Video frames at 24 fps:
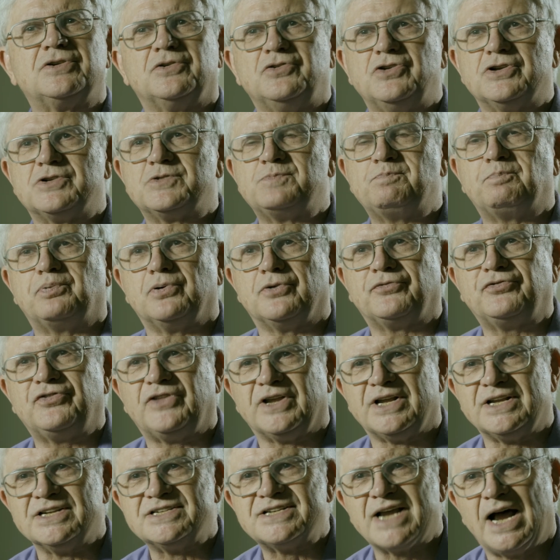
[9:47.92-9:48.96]
to just put
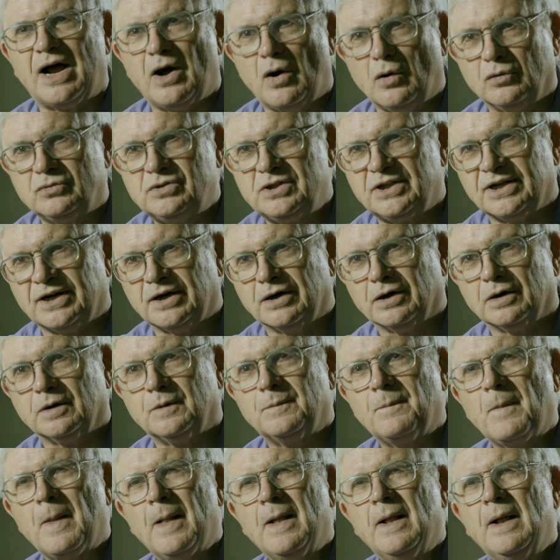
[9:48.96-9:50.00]
things out there